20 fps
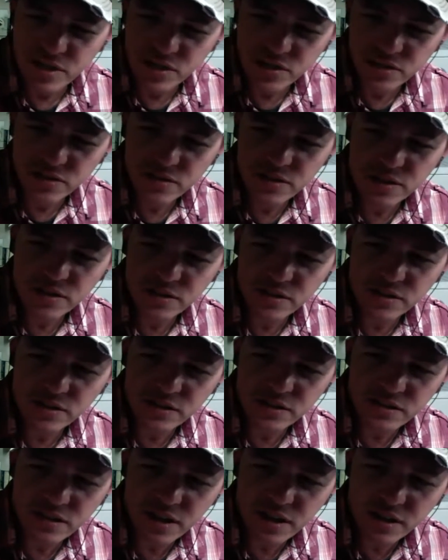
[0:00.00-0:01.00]
sticking to the
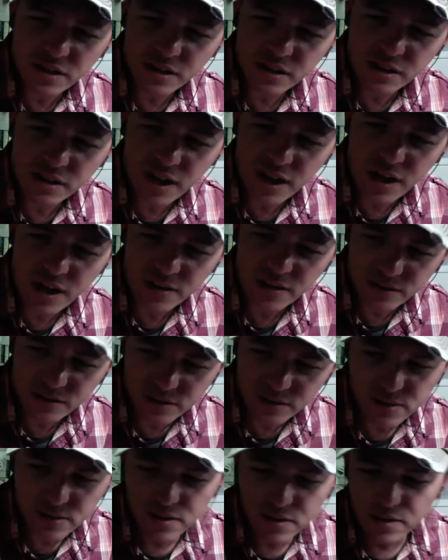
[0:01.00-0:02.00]
side of the glass.
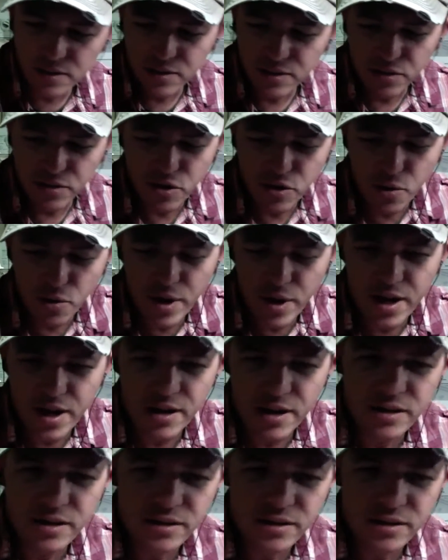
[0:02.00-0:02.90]
No head.